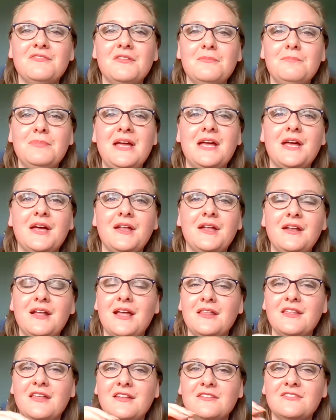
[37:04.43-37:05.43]
of the pan,
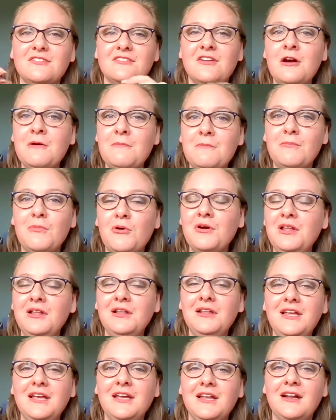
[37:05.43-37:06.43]
and then start
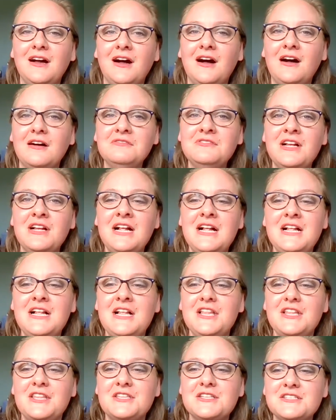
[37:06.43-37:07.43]
boiling it off.
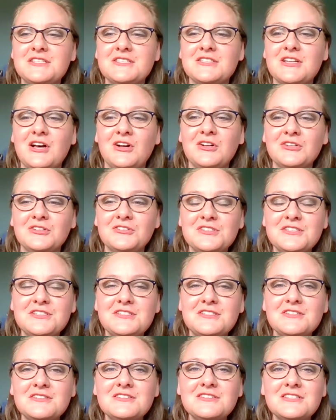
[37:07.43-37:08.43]
The salt
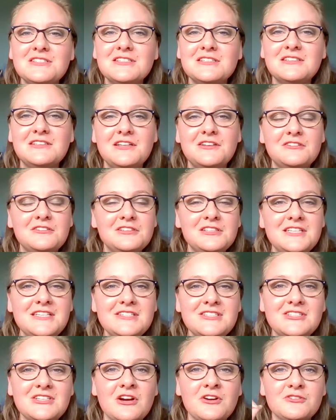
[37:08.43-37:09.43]
crystals literally
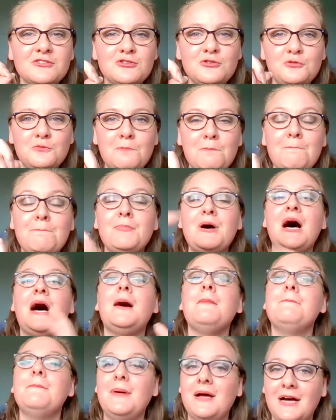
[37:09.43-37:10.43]
start to
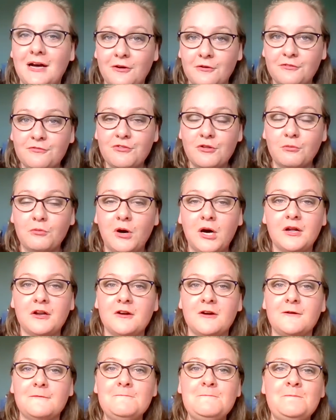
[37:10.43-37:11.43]
pop out of the
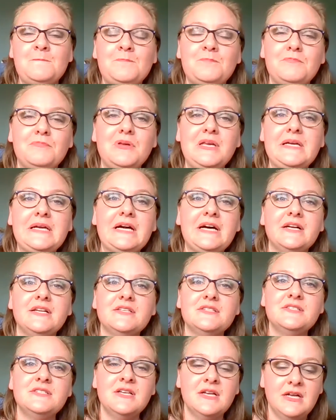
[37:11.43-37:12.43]
water
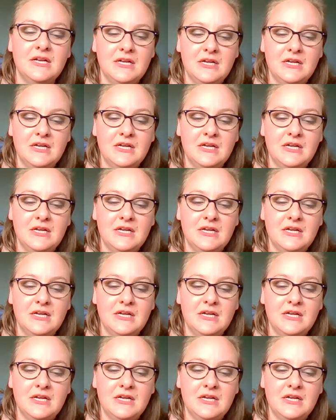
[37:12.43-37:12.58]
because